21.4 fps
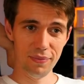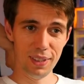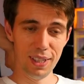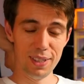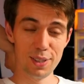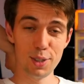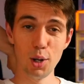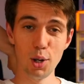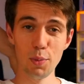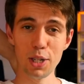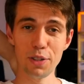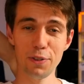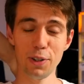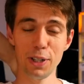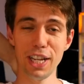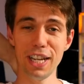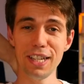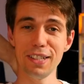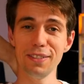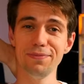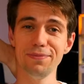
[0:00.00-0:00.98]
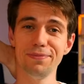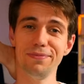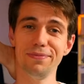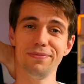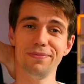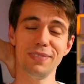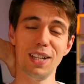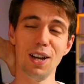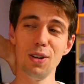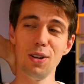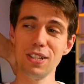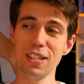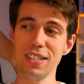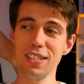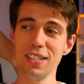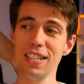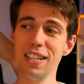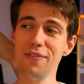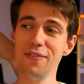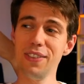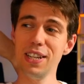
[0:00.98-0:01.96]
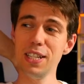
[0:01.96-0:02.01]
So much for that.
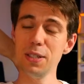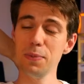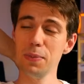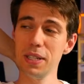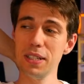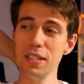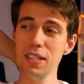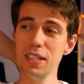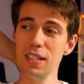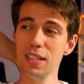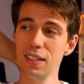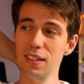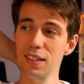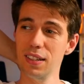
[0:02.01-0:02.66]
Houses, investments.